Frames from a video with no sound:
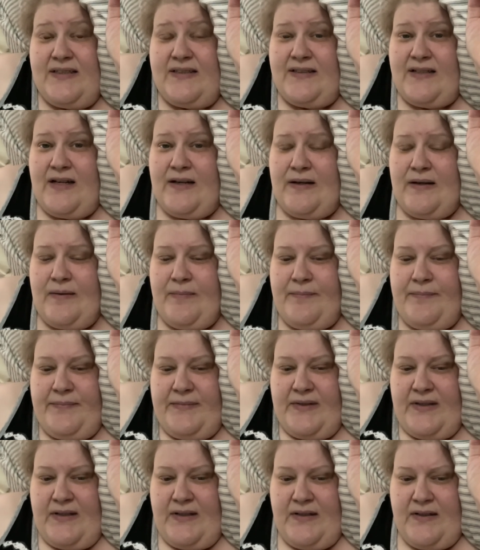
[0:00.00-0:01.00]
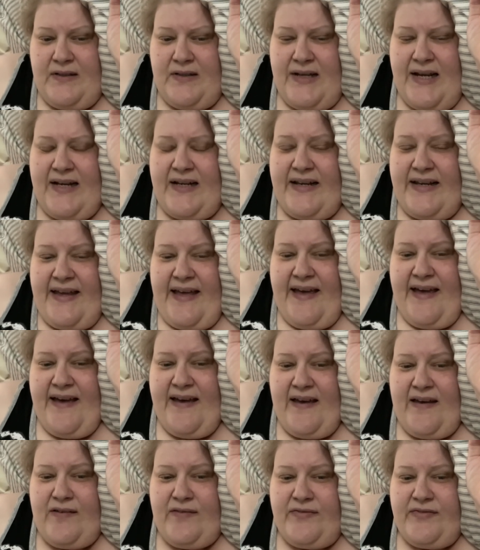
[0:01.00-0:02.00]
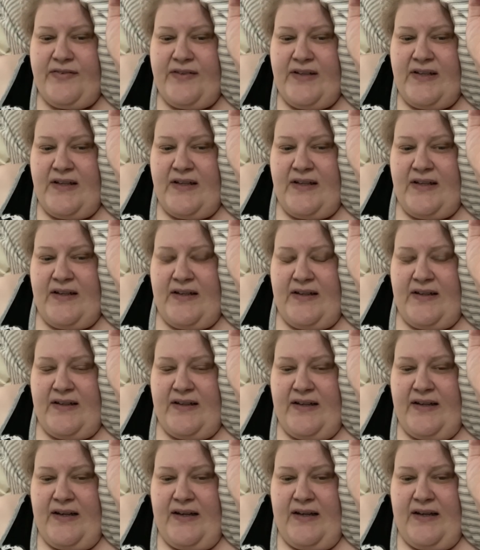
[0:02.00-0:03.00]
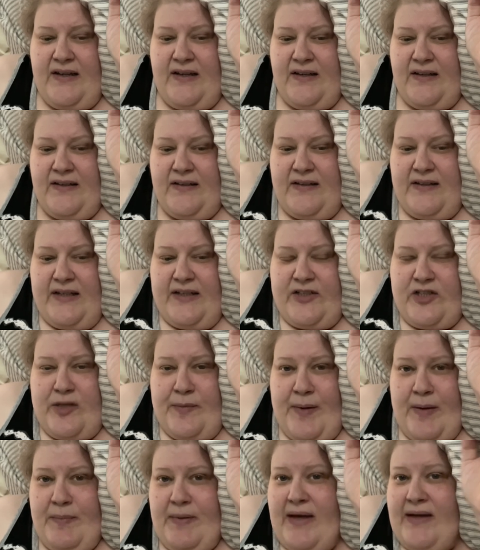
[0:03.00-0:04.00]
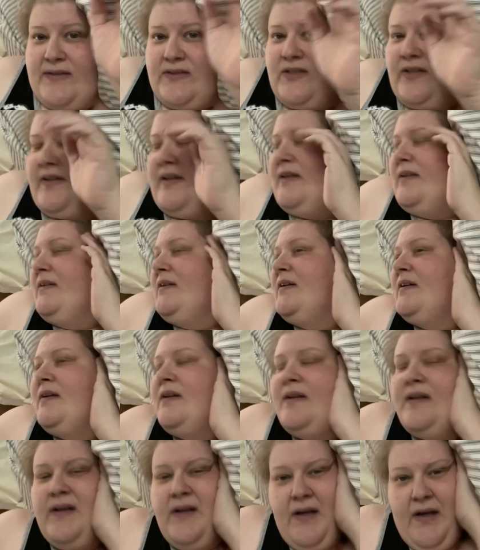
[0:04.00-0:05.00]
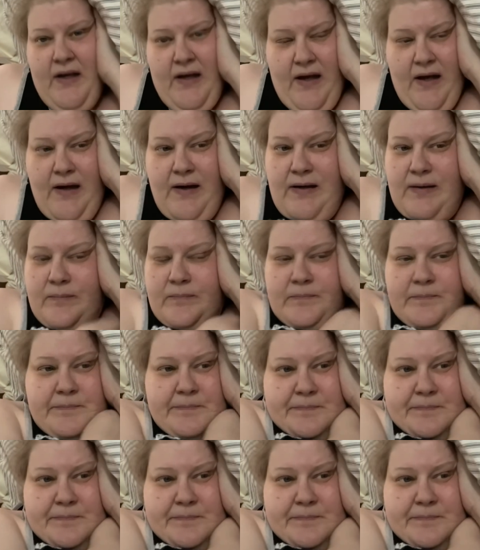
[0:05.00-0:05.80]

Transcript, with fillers: Um, and I have a itch on my back, sorry. Um,